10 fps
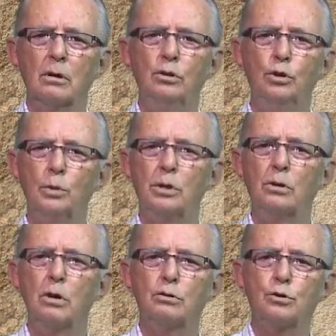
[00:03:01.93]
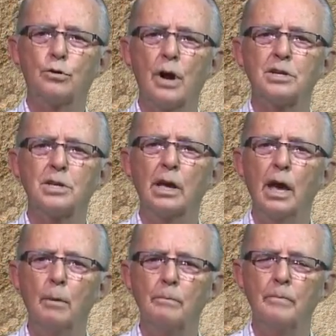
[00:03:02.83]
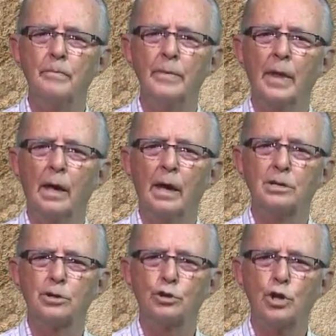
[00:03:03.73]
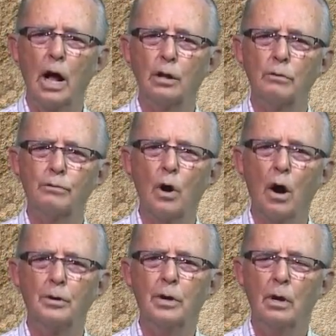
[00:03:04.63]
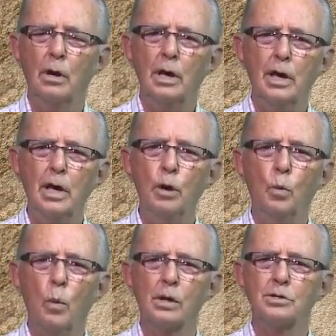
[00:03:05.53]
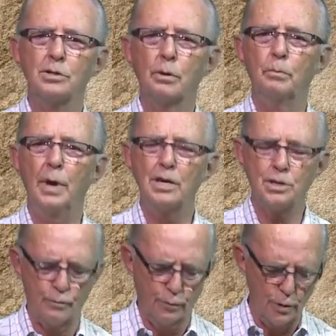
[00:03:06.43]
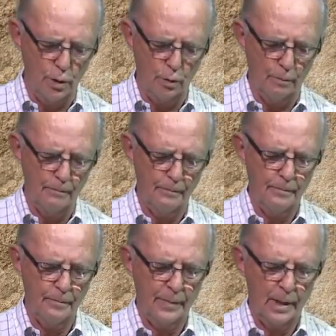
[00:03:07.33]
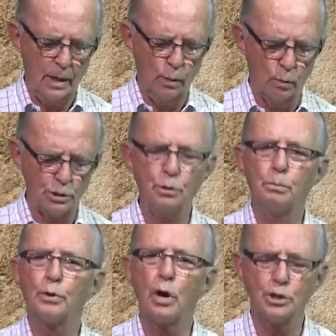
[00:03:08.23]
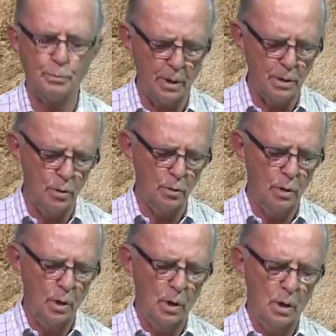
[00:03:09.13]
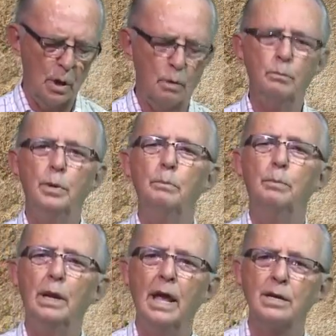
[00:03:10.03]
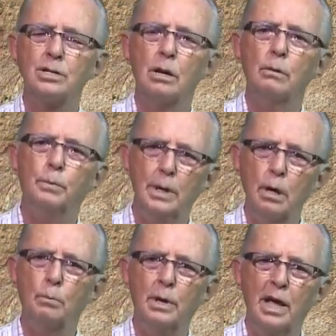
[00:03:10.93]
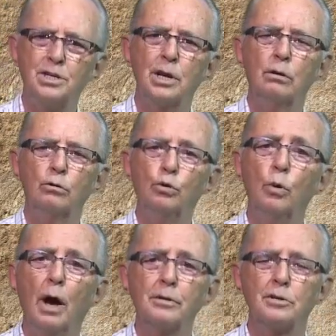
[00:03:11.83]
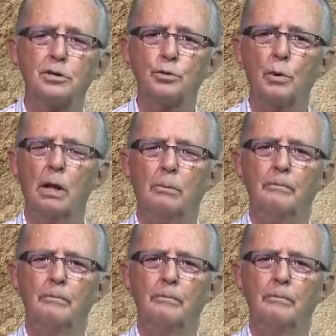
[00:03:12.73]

Do it trusting him. As a child of God, he wants the best for you. He wants to prosper you and be a blessing to others as well.